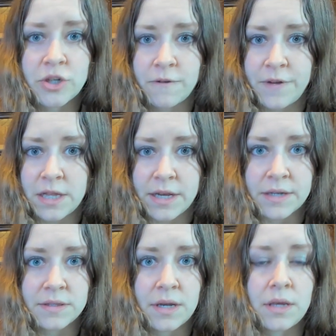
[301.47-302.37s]
your
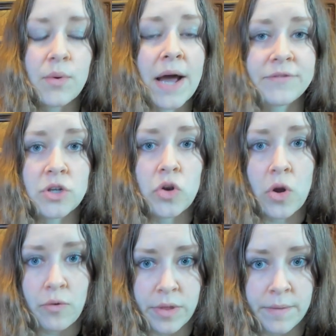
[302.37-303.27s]
feelings, you have to
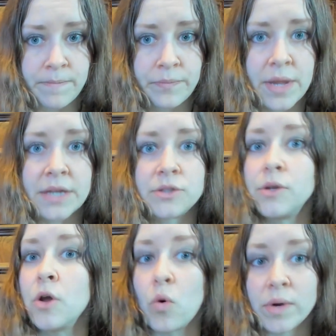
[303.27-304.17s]
know them and to
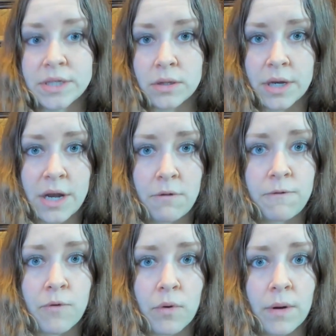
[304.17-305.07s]
know what to look out
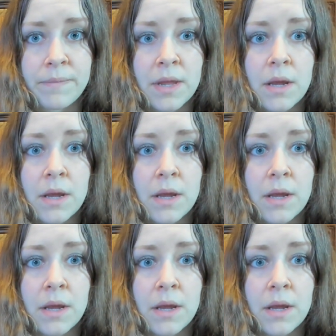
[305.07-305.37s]
for.